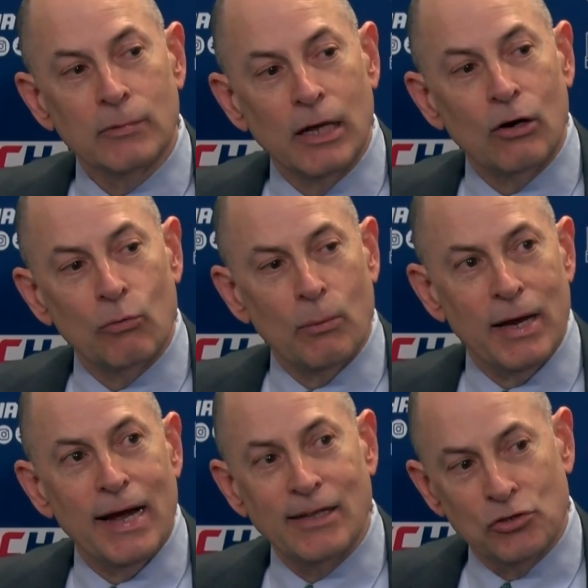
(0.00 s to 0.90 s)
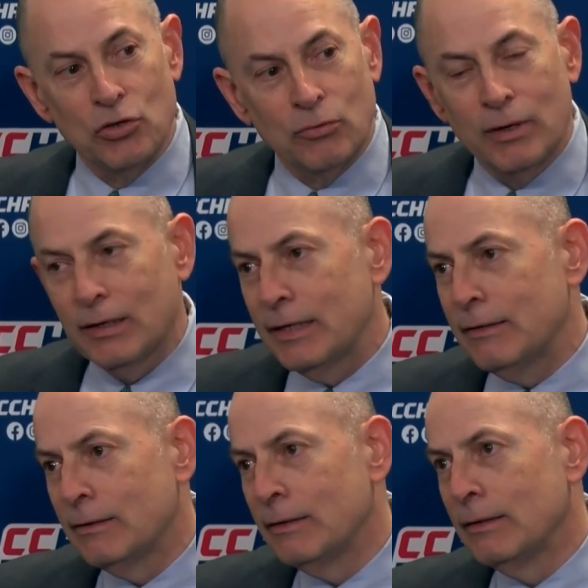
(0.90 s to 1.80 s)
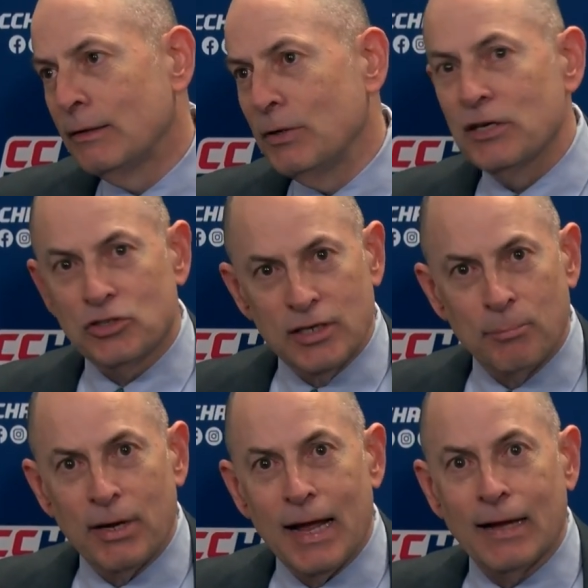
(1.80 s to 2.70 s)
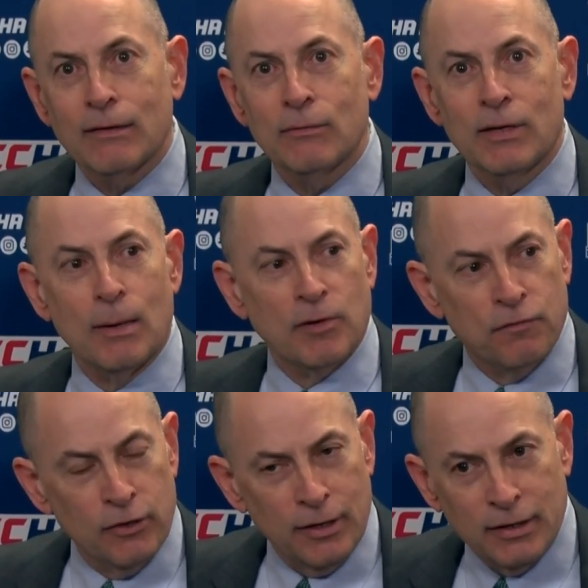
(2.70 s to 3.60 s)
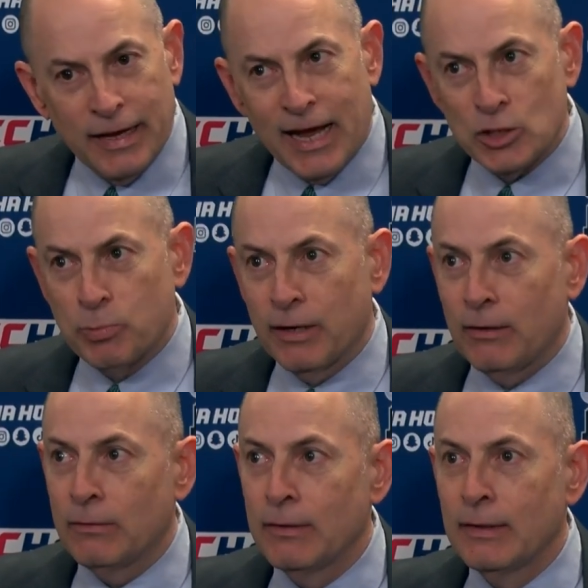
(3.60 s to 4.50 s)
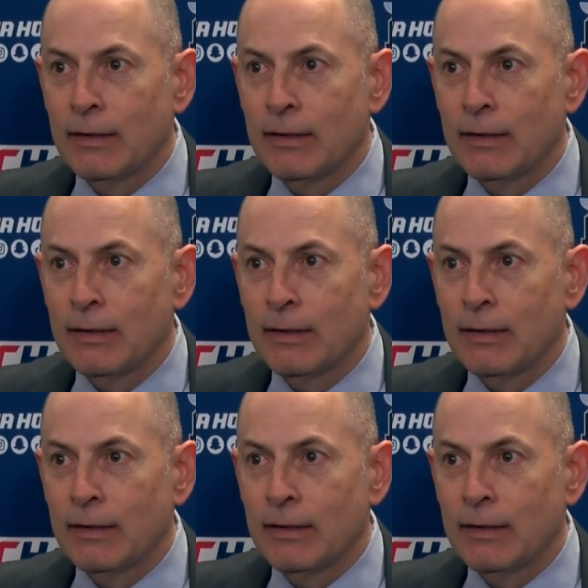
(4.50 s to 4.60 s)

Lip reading: You know, when we had that 2-1 lead, We didn't sit back. We kept our foot on the gas pedal.